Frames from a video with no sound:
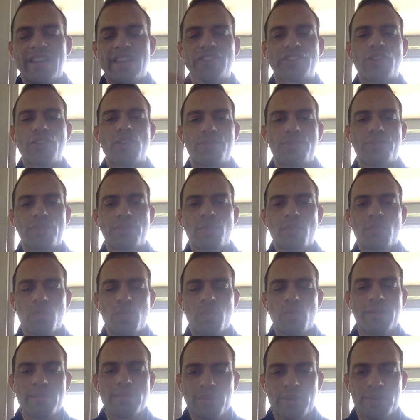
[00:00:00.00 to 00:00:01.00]
Let's go through
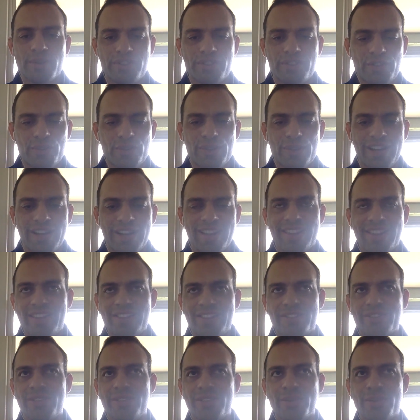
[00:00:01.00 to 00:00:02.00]
one more story.
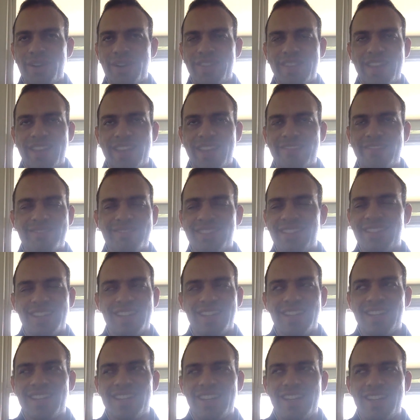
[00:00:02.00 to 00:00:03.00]
This is the one that,
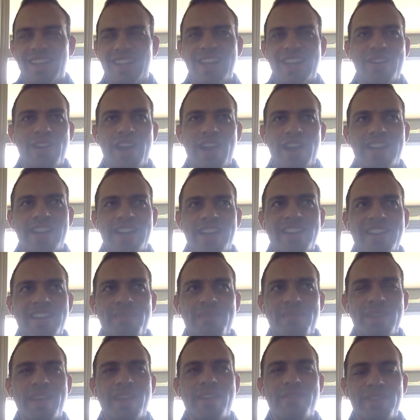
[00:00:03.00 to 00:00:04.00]
anytime
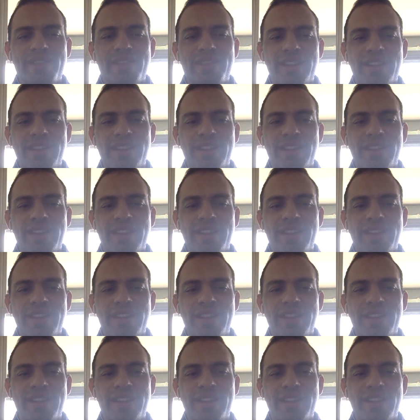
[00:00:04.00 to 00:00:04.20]
you